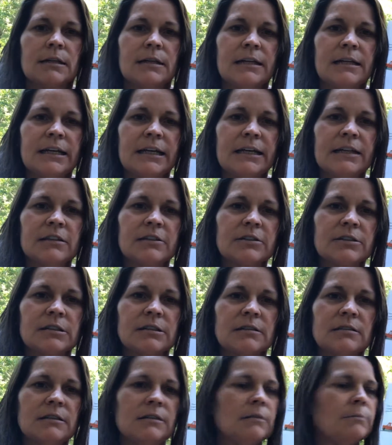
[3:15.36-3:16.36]
He looks a
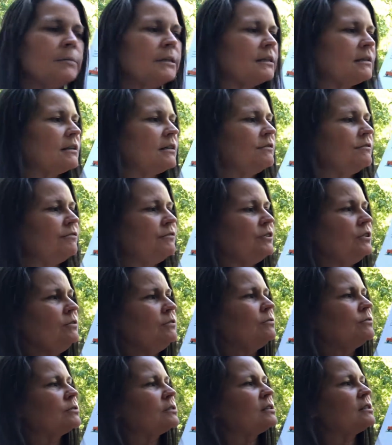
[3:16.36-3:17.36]
little bit
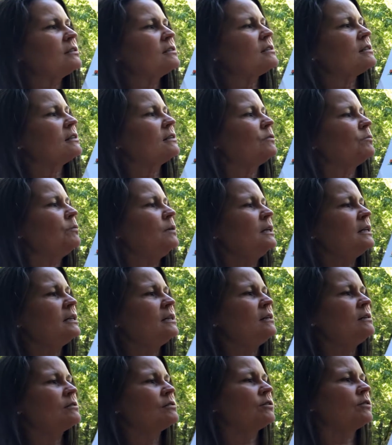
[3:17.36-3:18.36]
confused. He's like, what
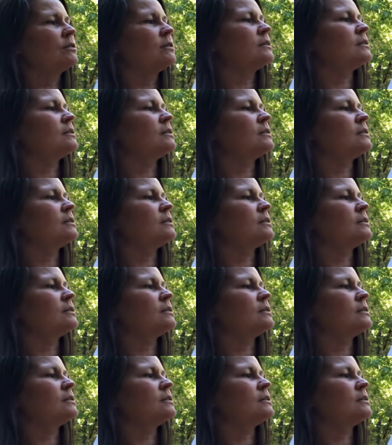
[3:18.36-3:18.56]
is all this